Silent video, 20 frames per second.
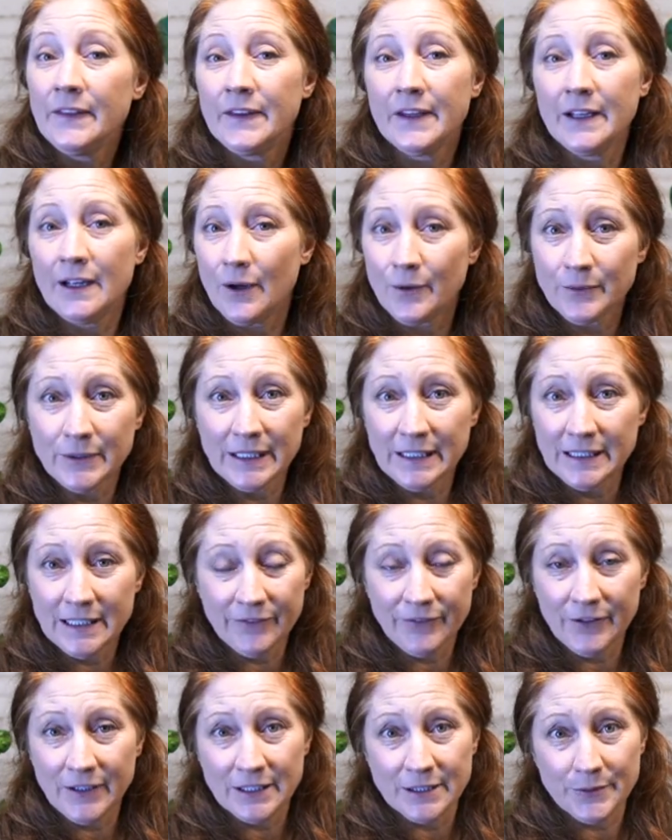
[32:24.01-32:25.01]
The only
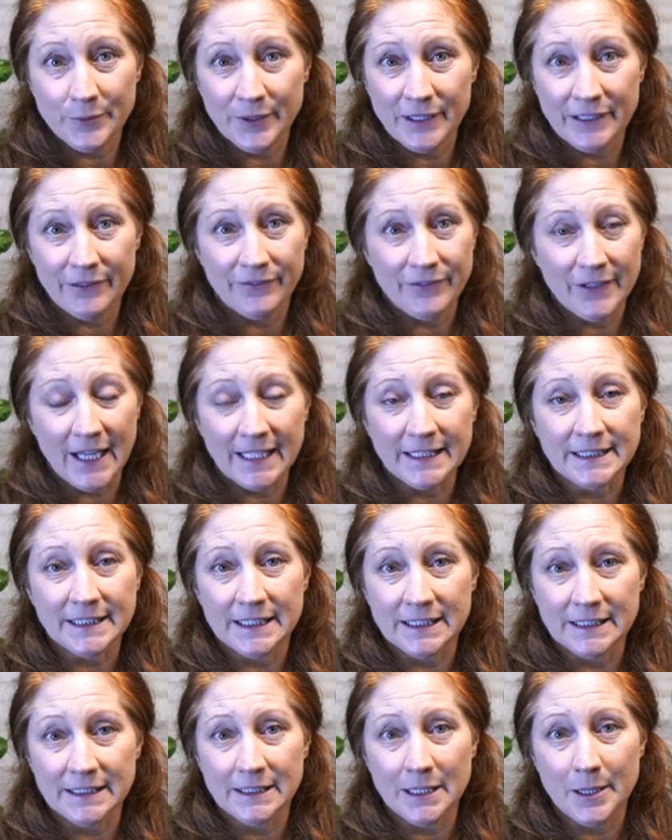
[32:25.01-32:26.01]
difference with the flex
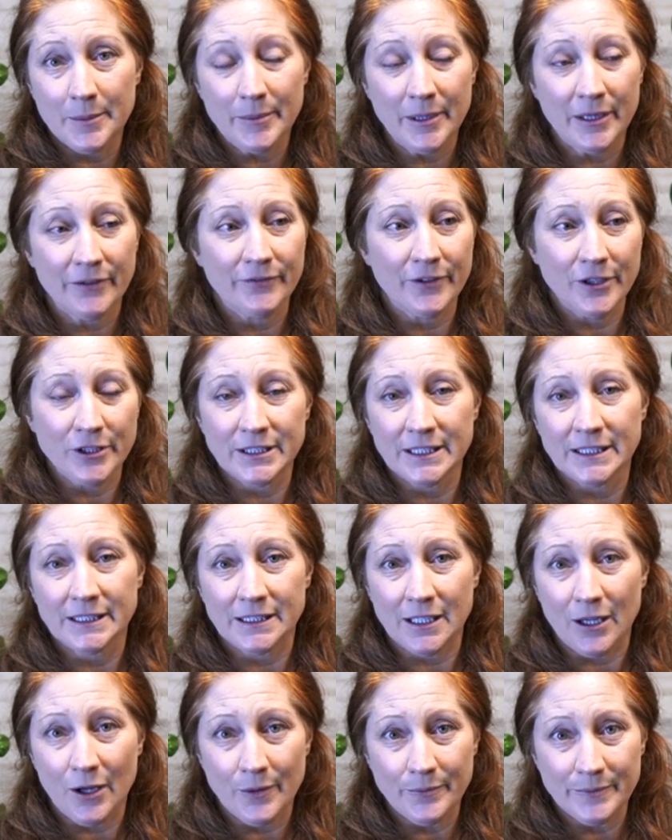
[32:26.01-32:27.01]
system versus
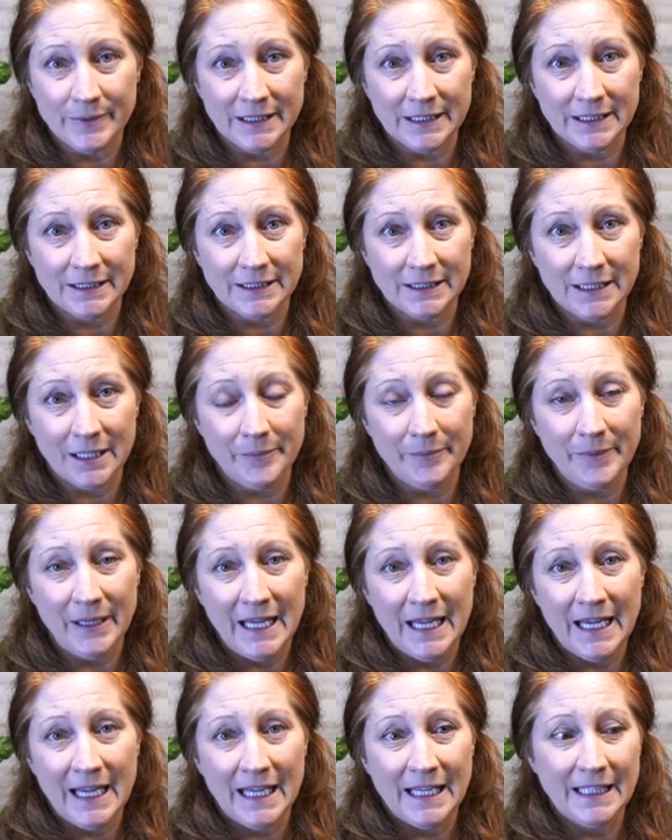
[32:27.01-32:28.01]
the home system
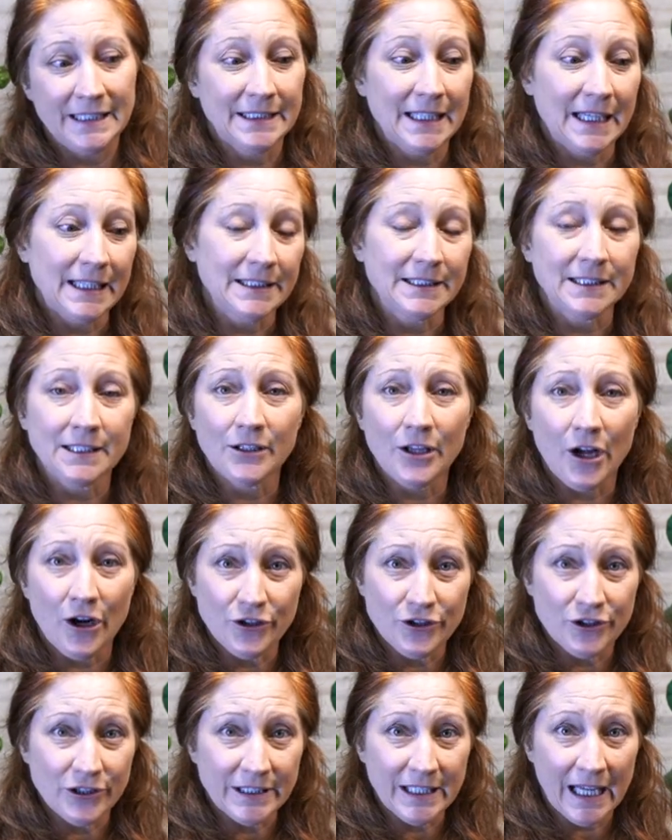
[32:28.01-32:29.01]
is that it's a
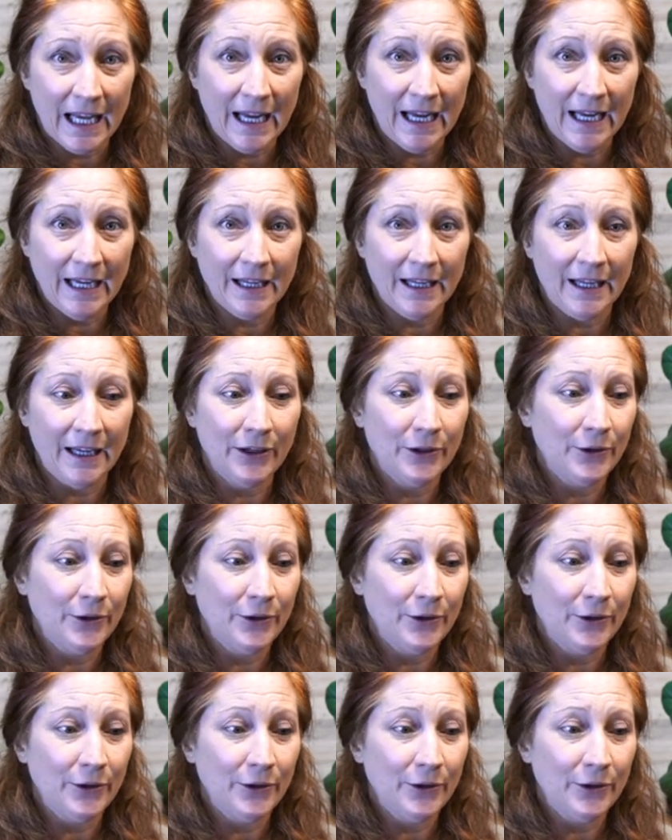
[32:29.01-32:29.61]
larger tank.